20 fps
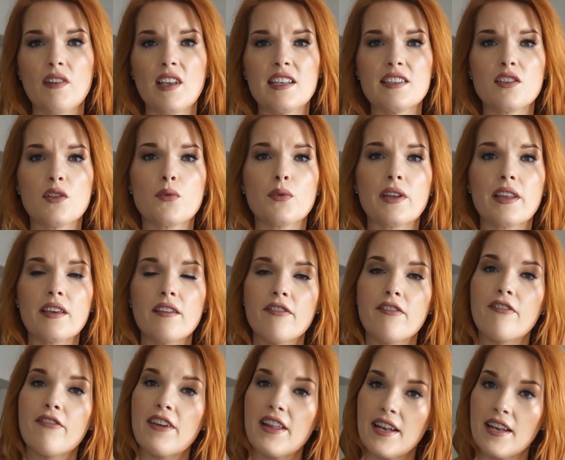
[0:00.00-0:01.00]
It's a really
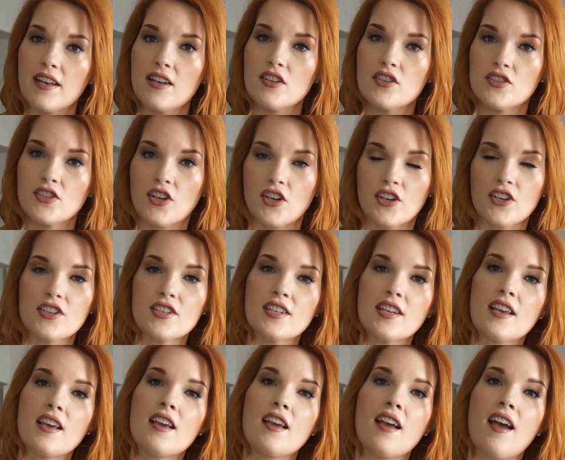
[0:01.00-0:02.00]
fitted shirt.
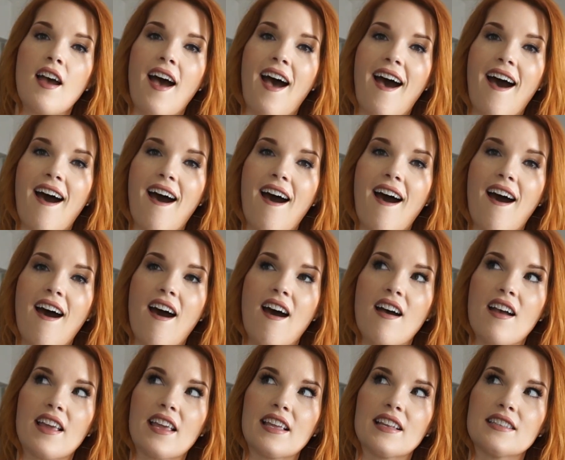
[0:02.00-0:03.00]

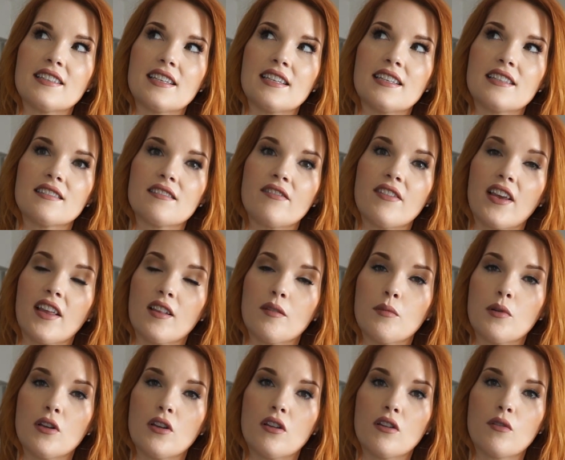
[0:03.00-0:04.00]
It is
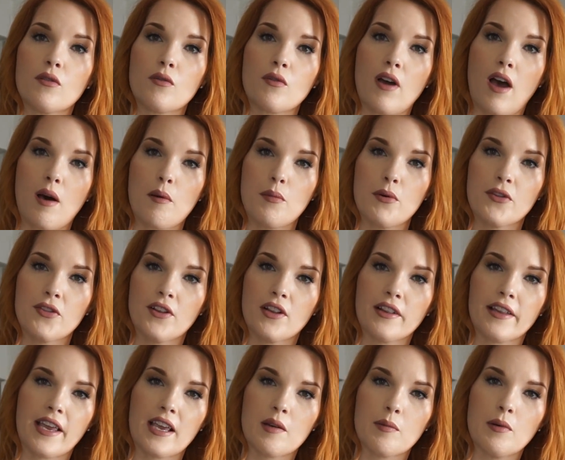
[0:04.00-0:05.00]
available. I'll put the
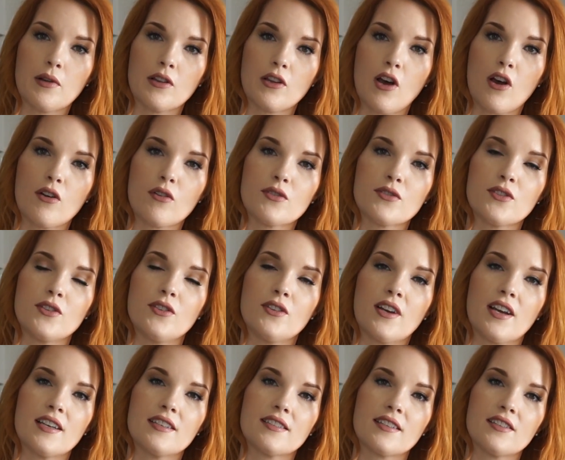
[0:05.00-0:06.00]
link below so you
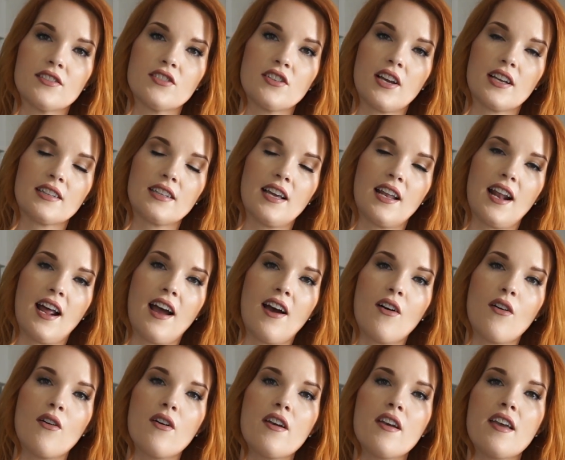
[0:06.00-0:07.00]
guys can check that
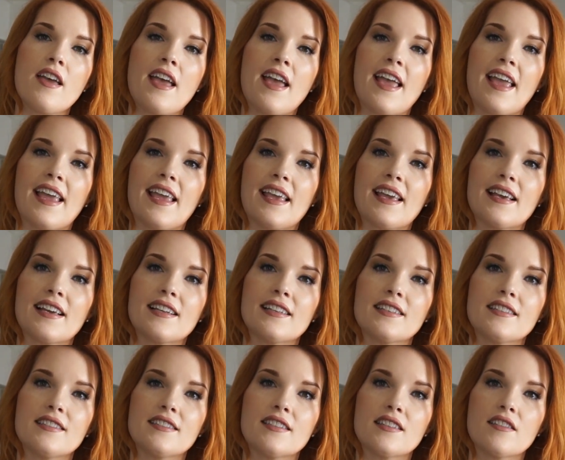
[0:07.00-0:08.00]
out.
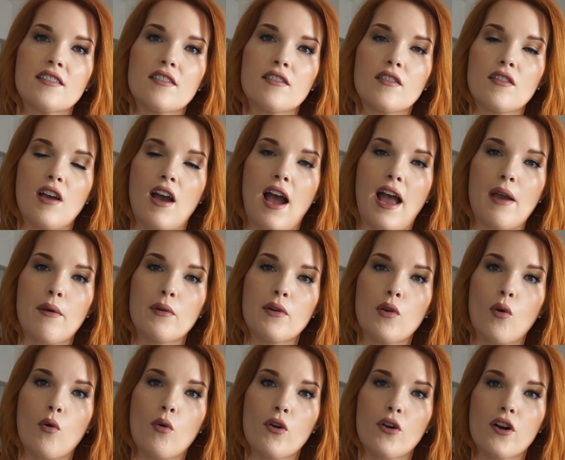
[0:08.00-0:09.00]
And I
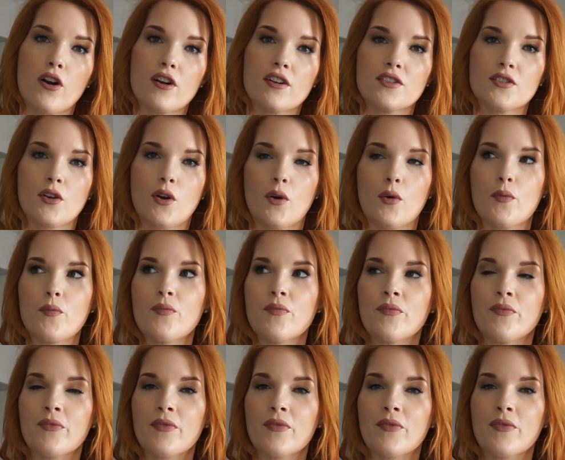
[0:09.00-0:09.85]
would order, so